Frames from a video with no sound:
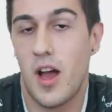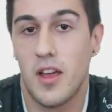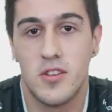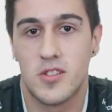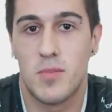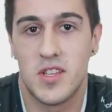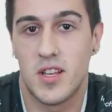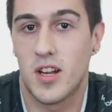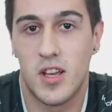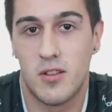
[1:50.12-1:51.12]
I just
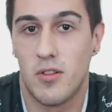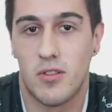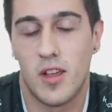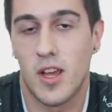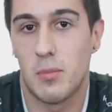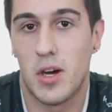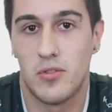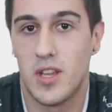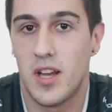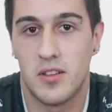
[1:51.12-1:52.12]
basically don't think
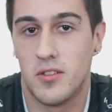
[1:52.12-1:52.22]
about that